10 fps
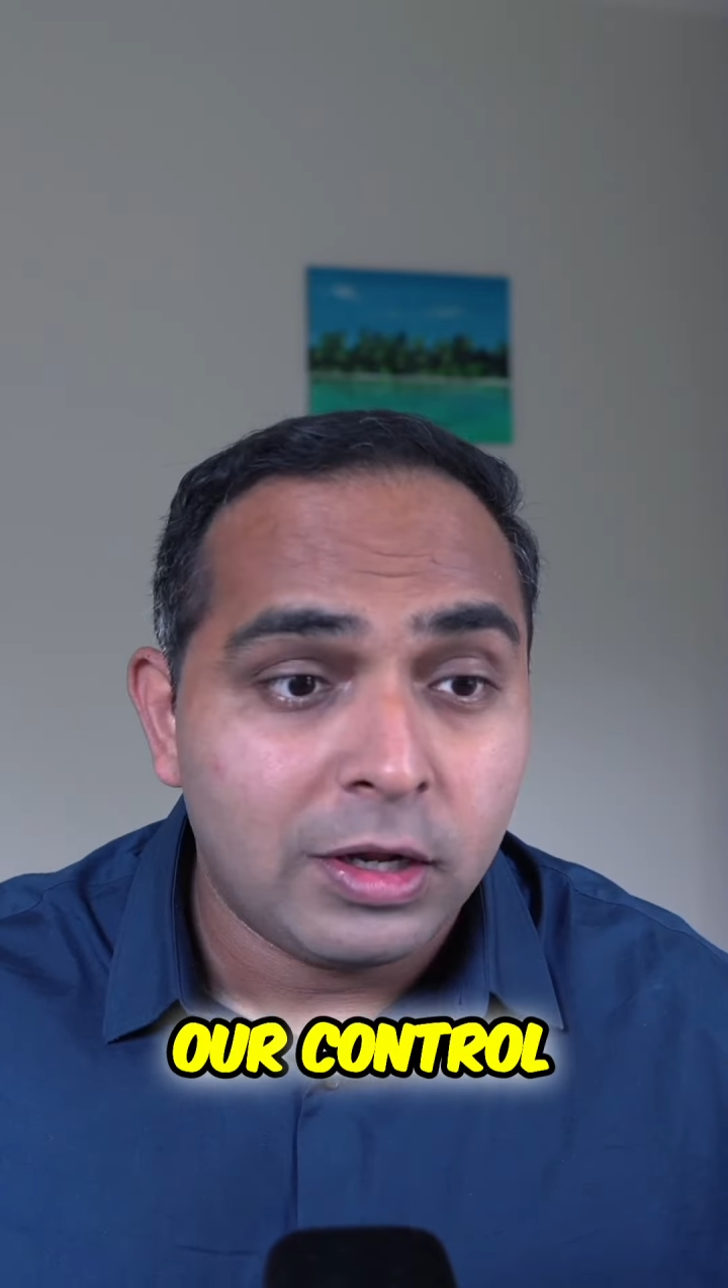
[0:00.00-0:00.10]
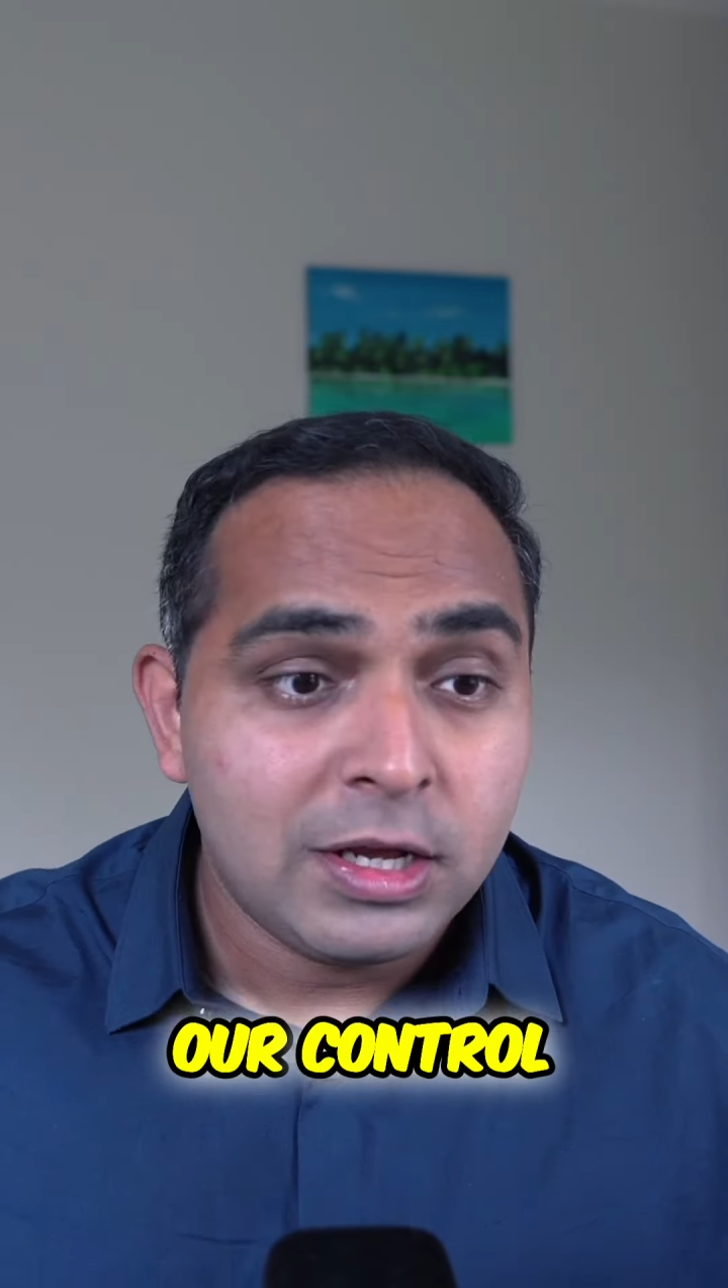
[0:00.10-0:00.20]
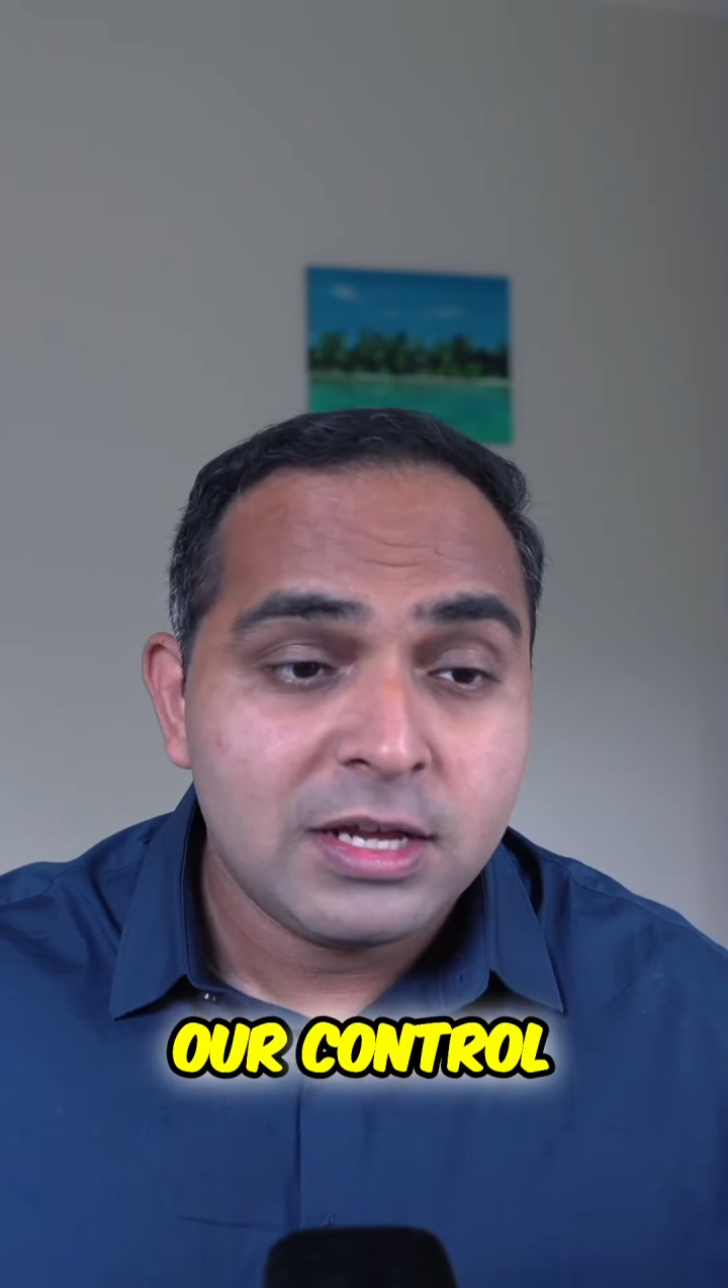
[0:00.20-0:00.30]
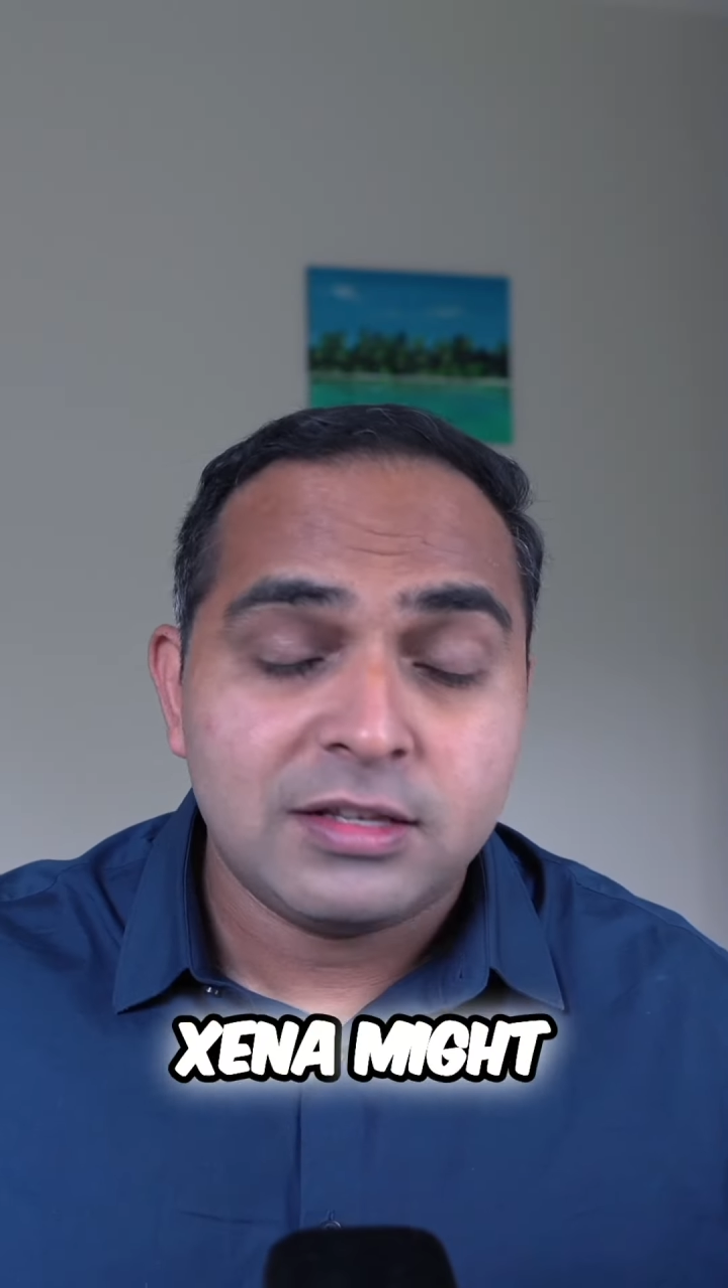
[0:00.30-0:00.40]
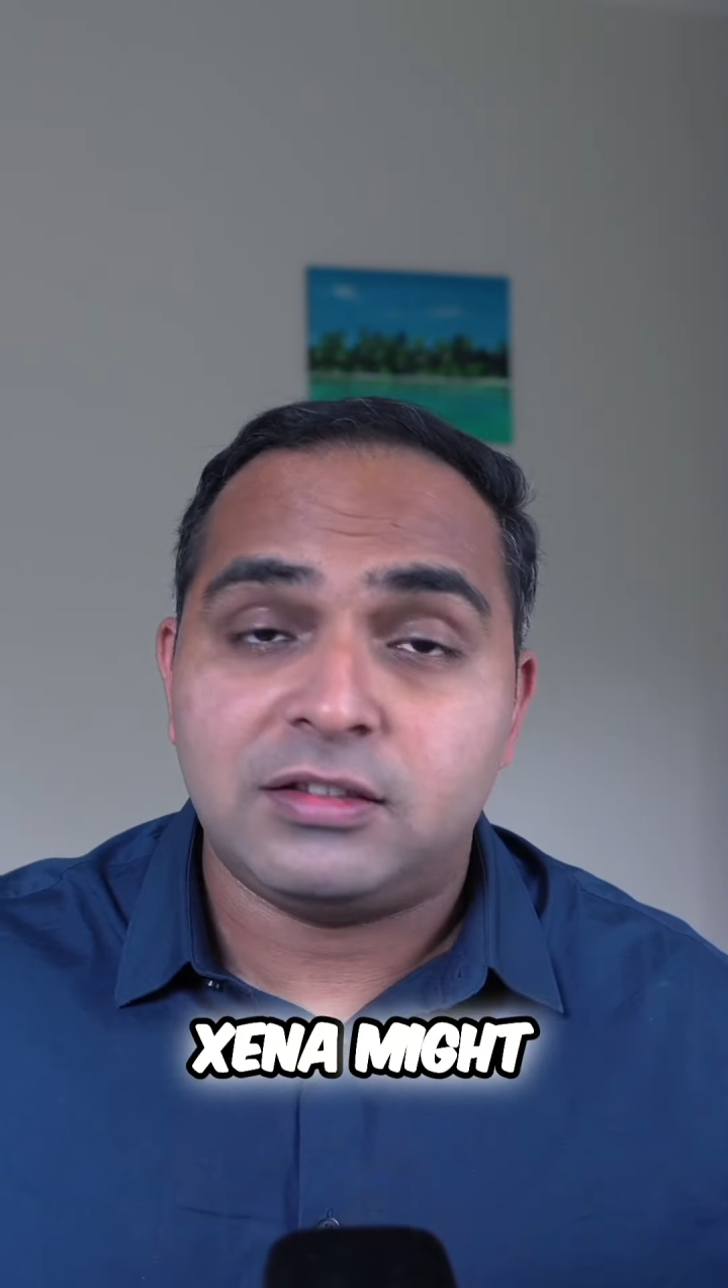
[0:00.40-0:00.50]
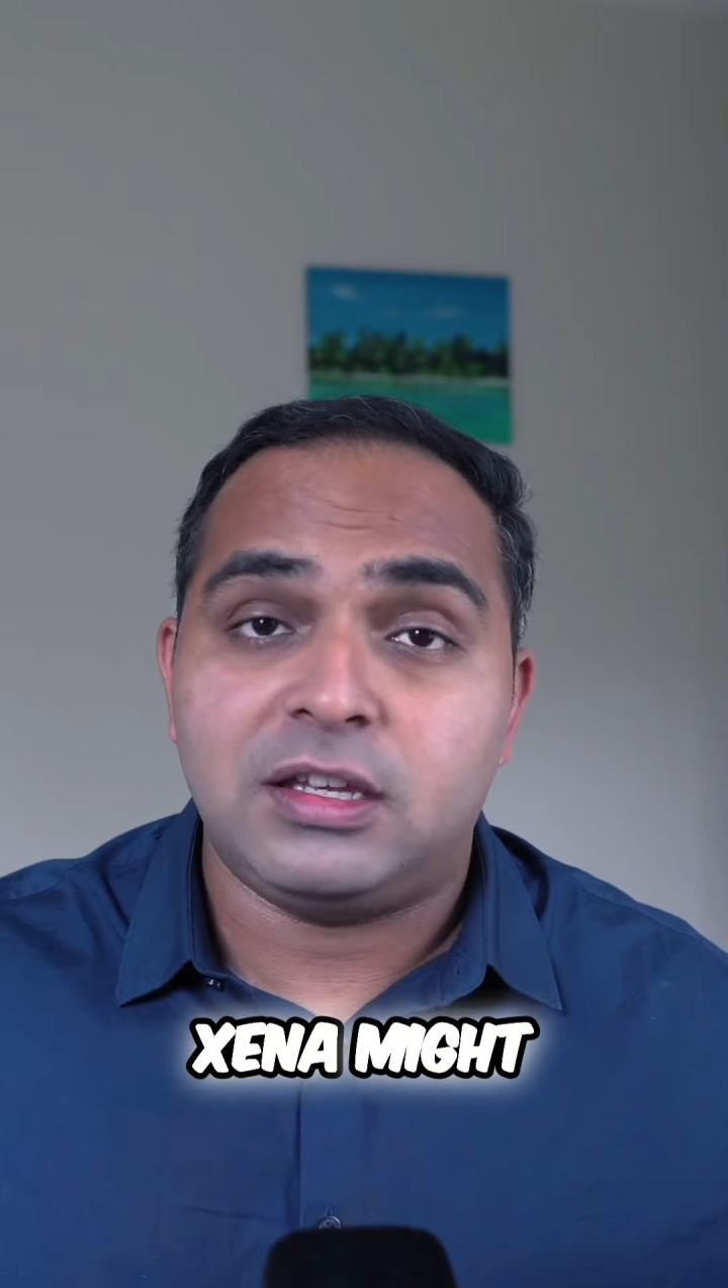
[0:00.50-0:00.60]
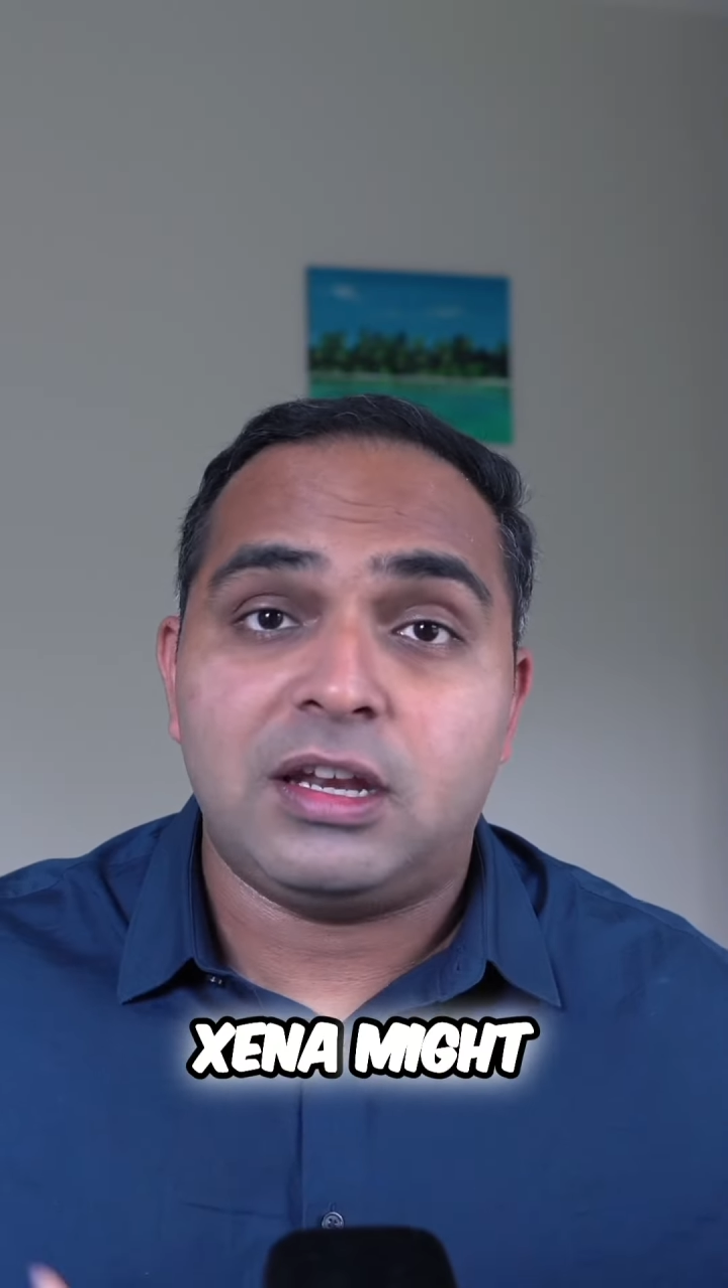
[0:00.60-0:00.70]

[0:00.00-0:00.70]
Xena